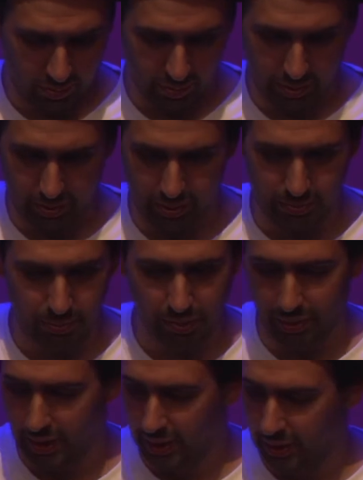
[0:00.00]
let's just mute
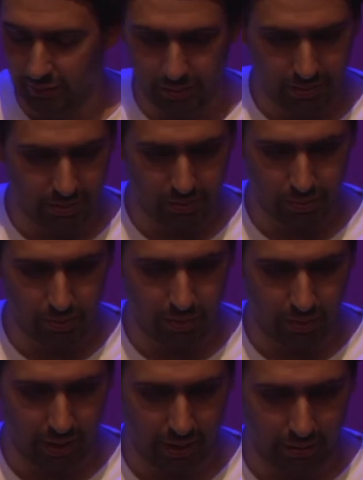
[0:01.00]
that and have a listen to it
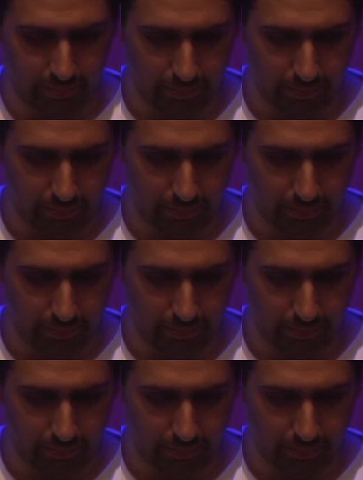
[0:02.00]
again.